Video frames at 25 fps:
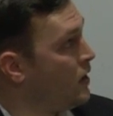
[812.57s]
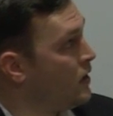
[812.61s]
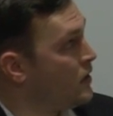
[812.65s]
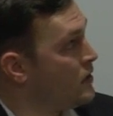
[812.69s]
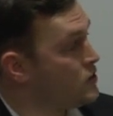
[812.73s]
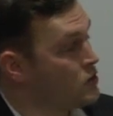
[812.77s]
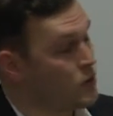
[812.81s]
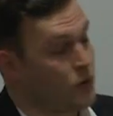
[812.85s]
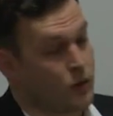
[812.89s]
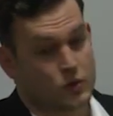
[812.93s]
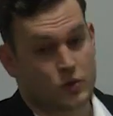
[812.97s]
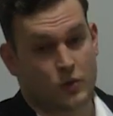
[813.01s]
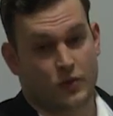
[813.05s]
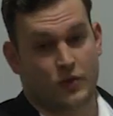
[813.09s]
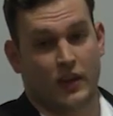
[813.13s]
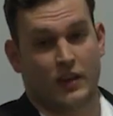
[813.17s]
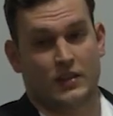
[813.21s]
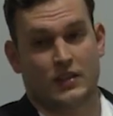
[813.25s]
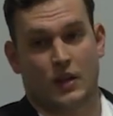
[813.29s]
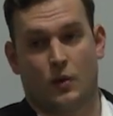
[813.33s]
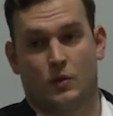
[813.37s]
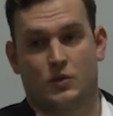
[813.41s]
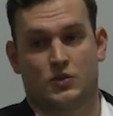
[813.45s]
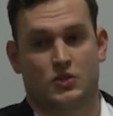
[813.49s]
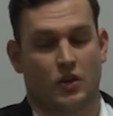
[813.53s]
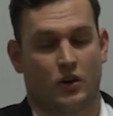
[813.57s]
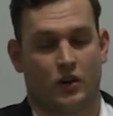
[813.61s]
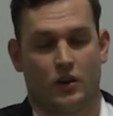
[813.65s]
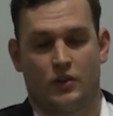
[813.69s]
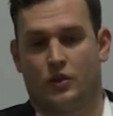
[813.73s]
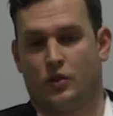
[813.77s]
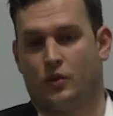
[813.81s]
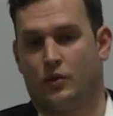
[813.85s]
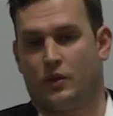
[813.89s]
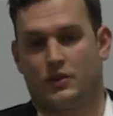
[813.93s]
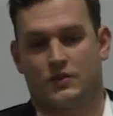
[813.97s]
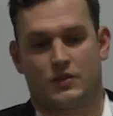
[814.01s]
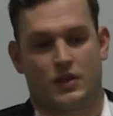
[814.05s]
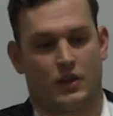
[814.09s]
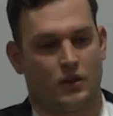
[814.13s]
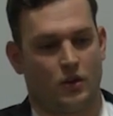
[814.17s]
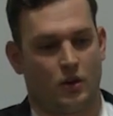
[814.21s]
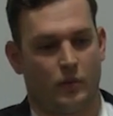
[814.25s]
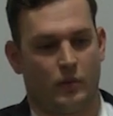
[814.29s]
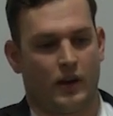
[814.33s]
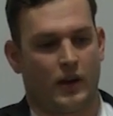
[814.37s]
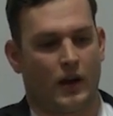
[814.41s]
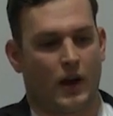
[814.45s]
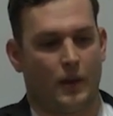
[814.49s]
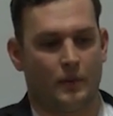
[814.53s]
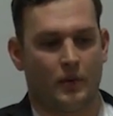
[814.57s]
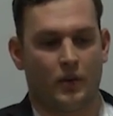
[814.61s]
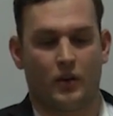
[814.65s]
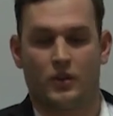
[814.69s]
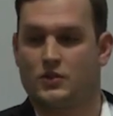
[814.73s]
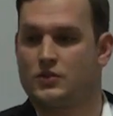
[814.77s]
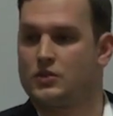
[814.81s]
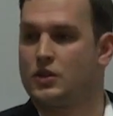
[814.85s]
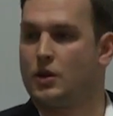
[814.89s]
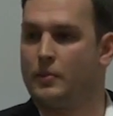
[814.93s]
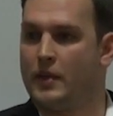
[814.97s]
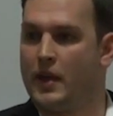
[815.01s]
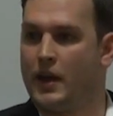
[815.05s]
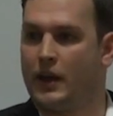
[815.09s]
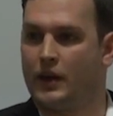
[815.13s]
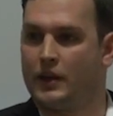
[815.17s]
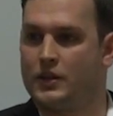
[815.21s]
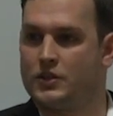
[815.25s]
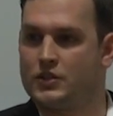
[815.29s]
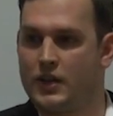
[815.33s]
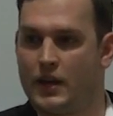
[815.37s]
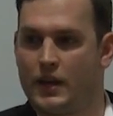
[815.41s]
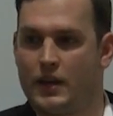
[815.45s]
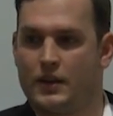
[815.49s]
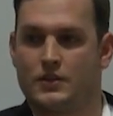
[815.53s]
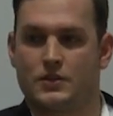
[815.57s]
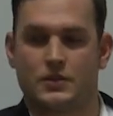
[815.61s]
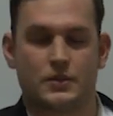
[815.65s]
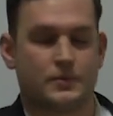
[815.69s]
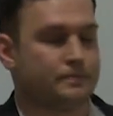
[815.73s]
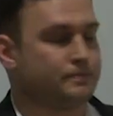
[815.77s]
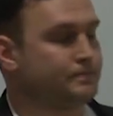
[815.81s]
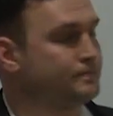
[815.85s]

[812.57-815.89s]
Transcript: so those are things I was starting to do and saying, you know what, I'm going to start making a change.